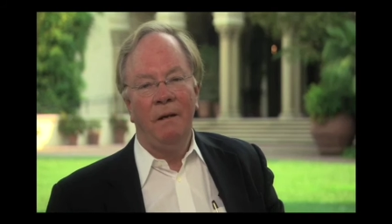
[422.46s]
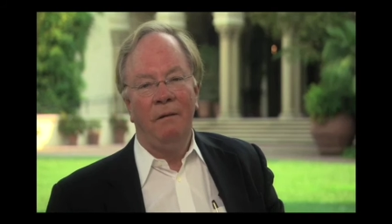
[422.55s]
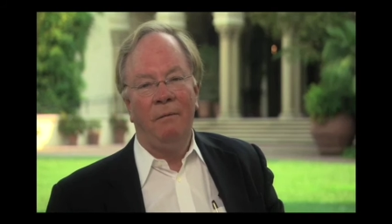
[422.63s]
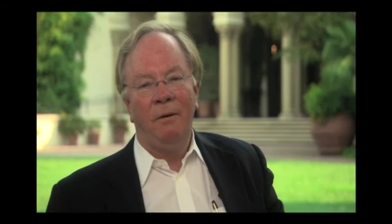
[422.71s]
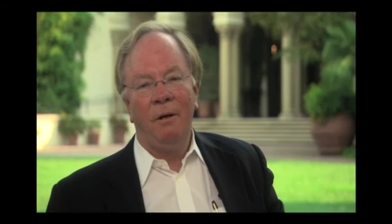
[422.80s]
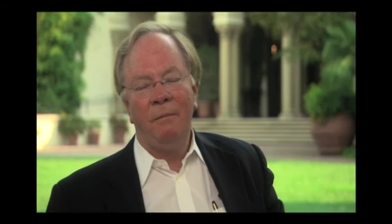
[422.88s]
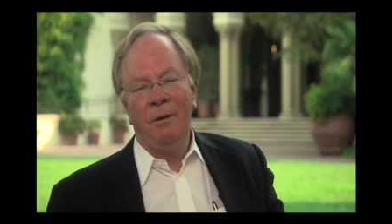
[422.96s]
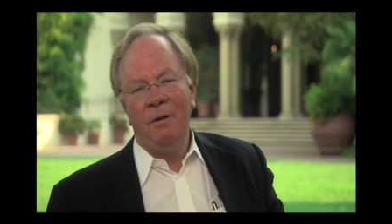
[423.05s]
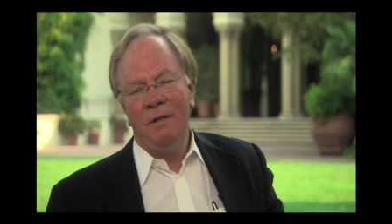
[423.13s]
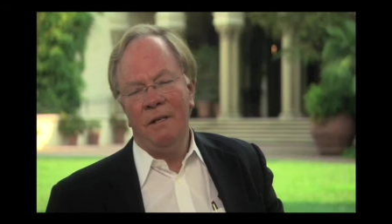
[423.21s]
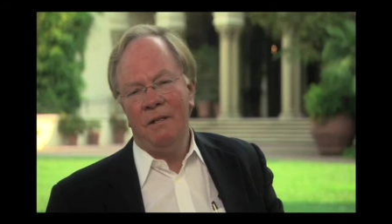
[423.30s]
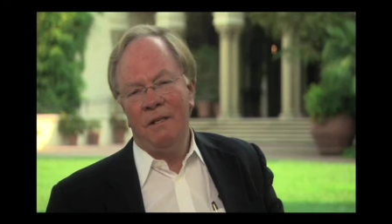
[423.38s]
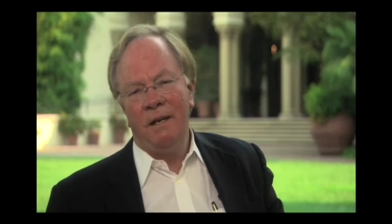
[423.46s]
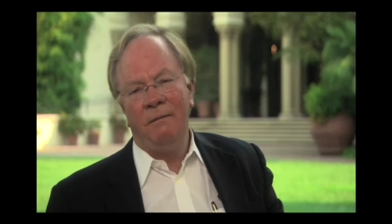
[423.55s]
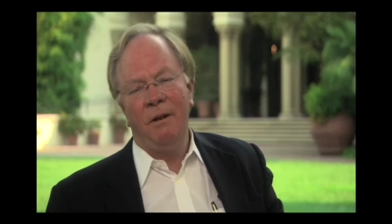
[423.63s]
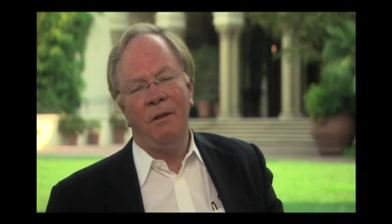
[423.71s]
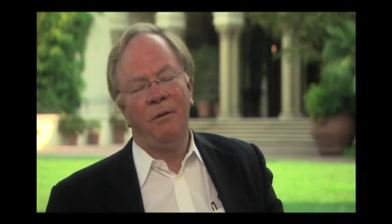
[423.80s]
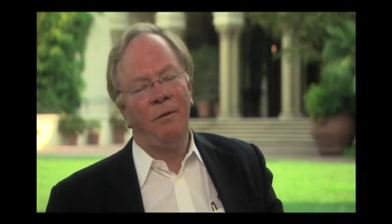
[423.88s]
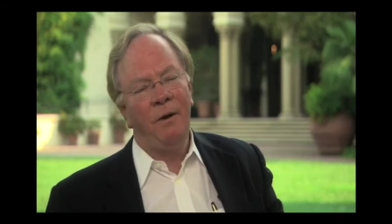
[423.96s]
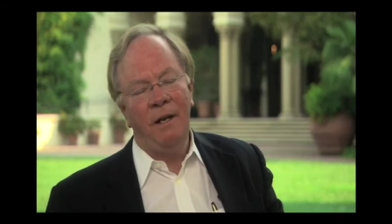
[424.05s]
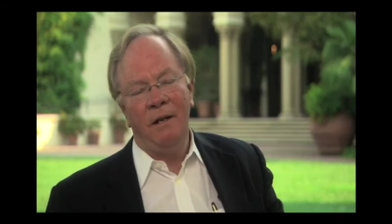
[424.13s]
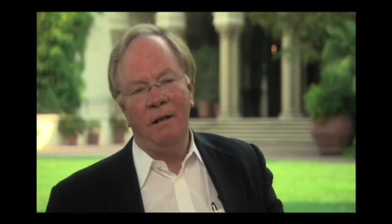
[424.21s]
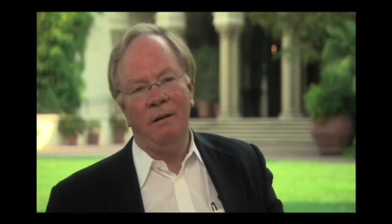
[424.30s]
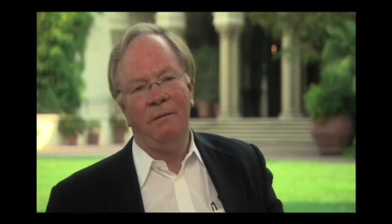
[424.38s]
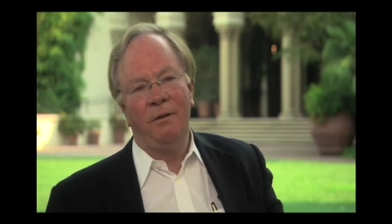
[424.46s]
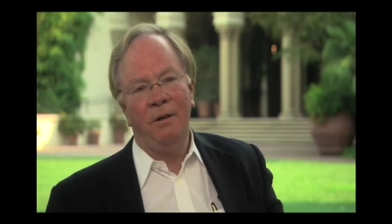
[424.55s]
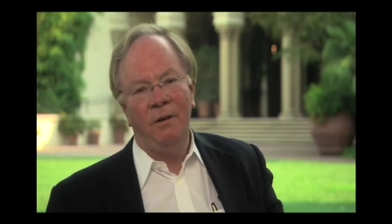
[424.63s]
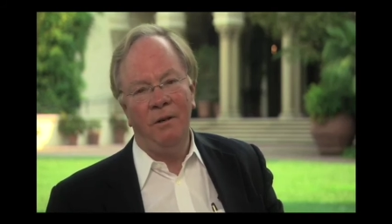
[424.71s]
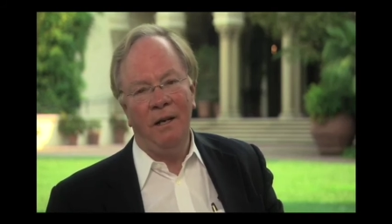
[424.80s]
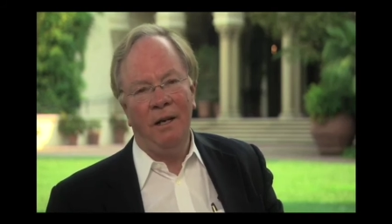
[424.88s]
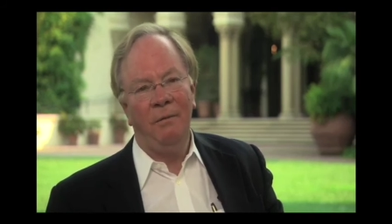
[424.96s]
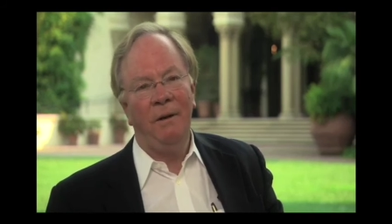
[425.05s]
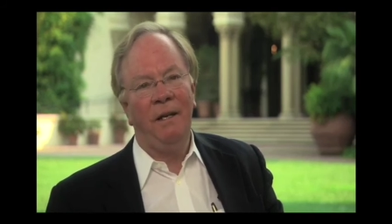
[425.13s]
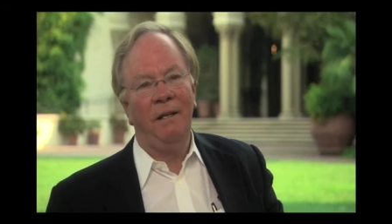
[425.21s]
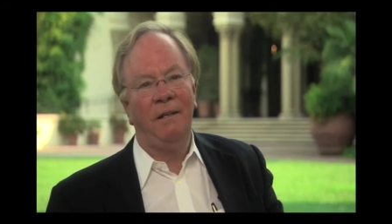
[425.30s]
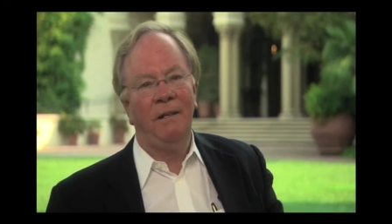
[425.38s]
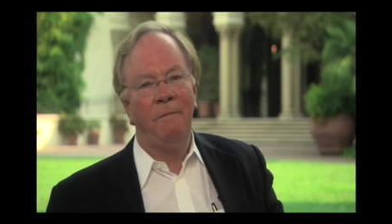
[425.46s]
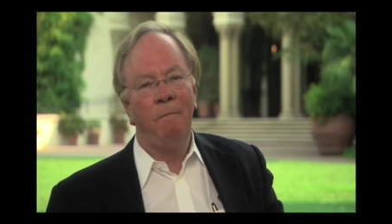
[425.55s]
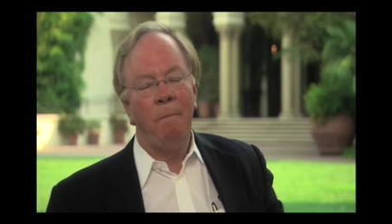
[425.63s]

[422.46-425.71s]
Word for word: If we're only producing 73 of crude, how do we get there?